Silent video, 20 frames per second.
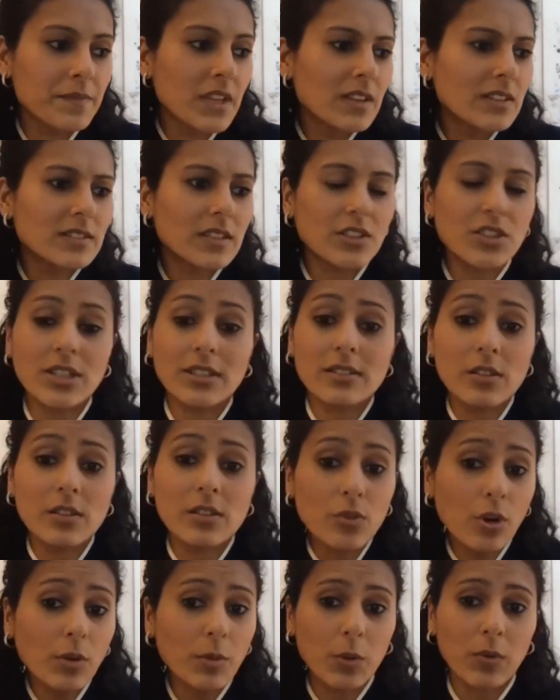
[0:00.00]
such as the
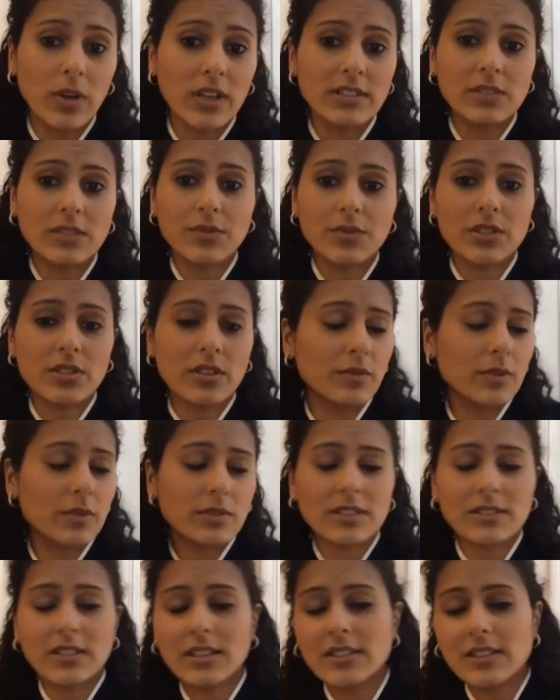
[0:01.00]
normal ones, which are
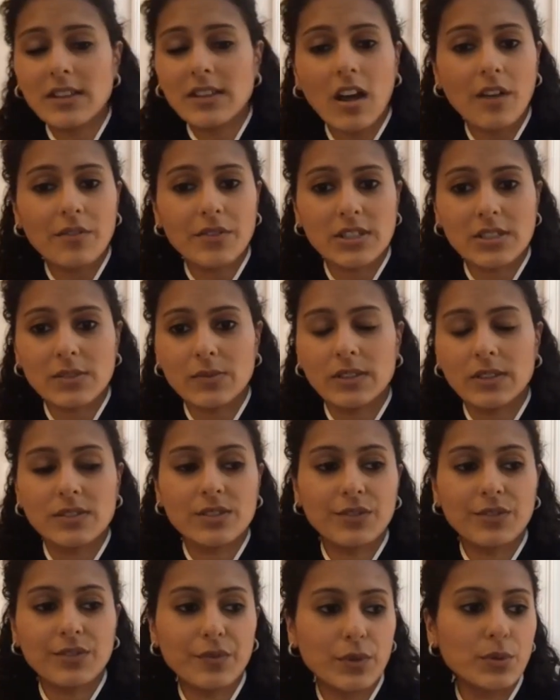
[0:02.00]
the obvious ones, the
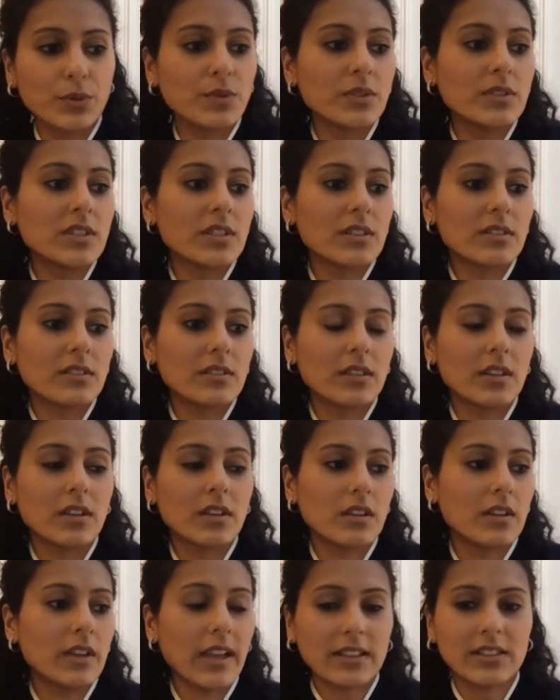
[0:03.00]
food,
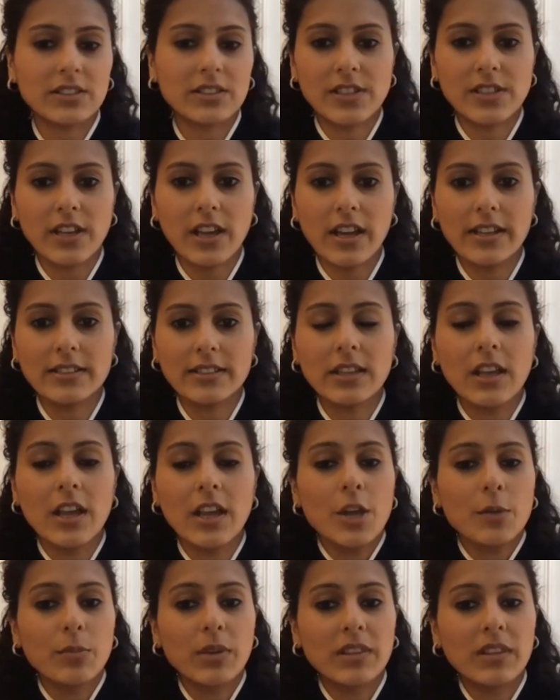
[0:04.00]
the exercise,
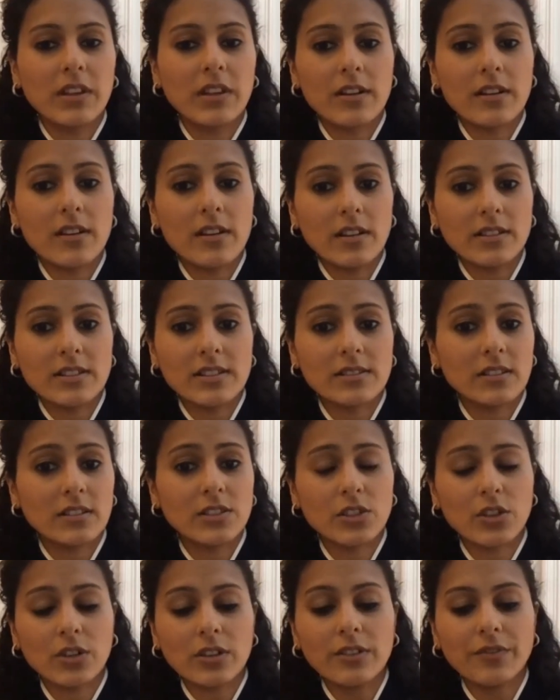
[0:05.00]
but there are
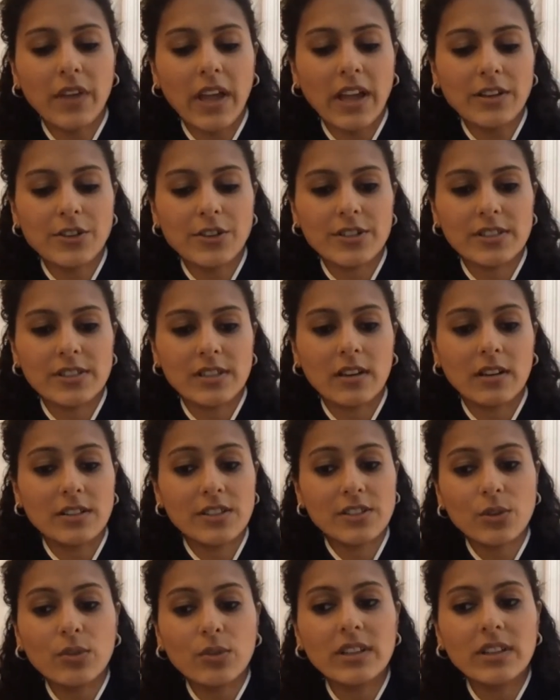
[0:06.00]
certain factors that are
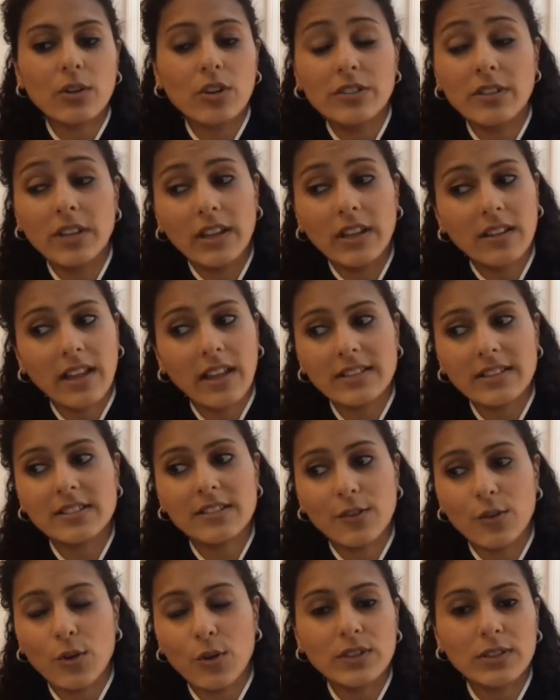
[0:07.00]
so neglected
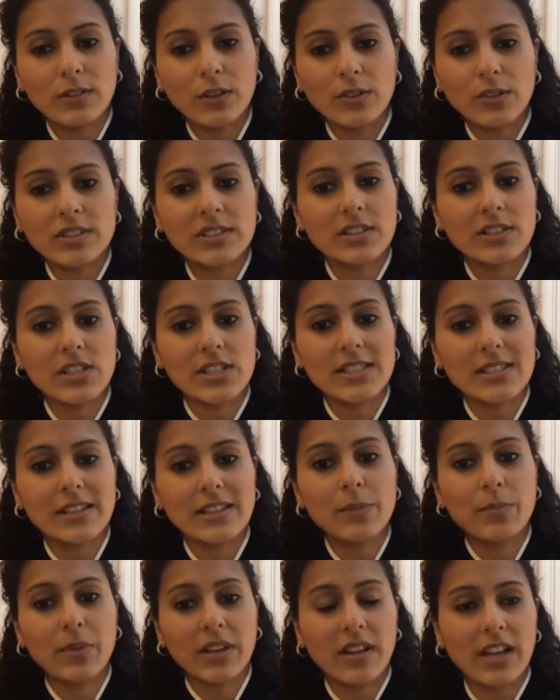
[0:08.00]
and overlooked, such as
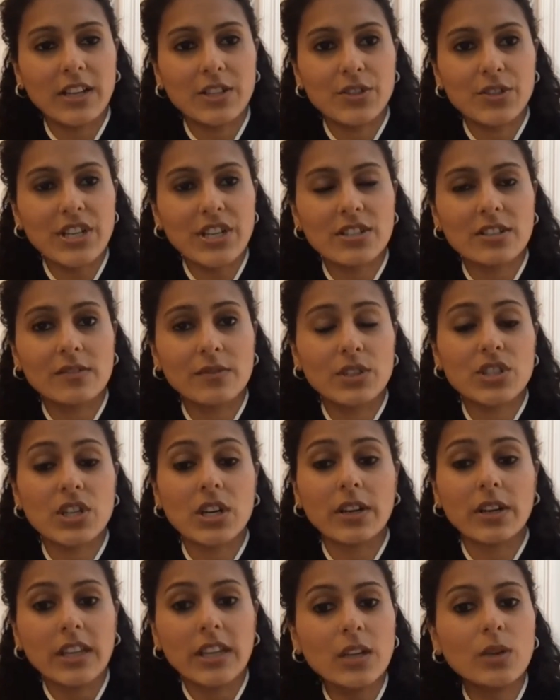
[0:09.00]
sleep and hydration, which
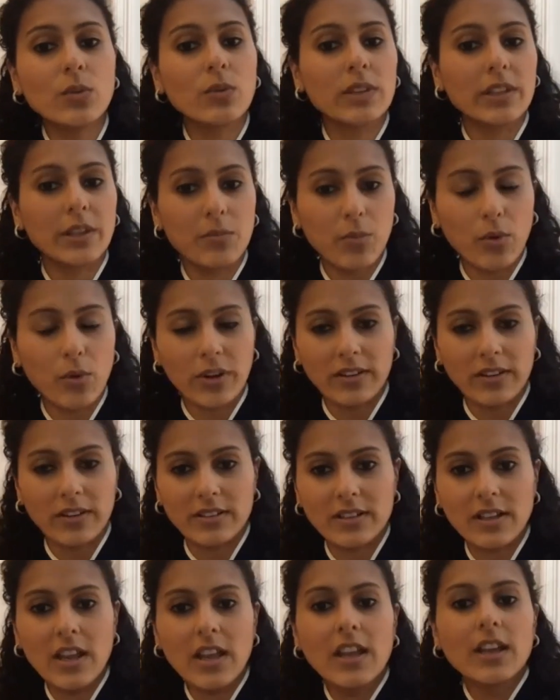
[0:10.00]
are equally important.
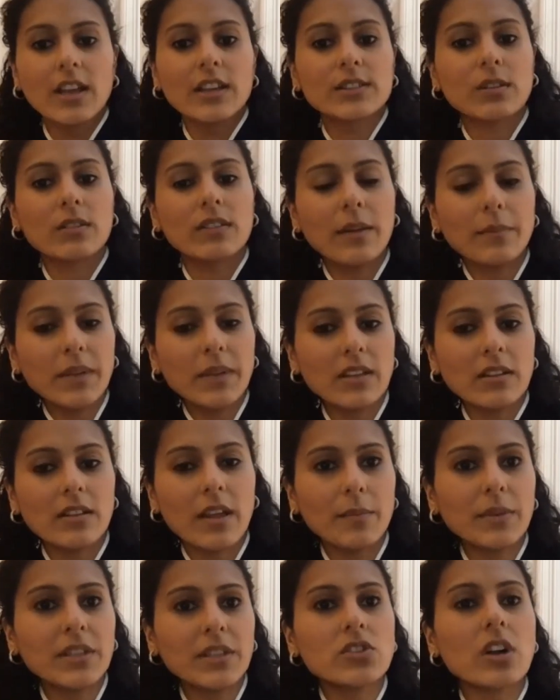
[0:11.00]
So let
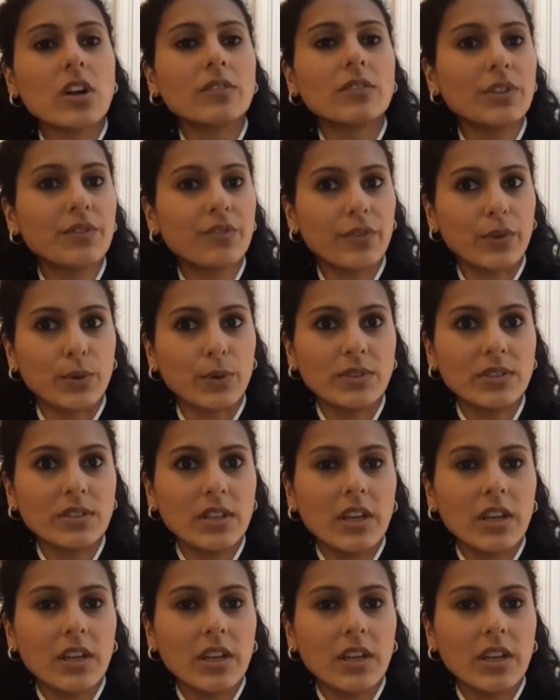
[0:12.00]
me start with food.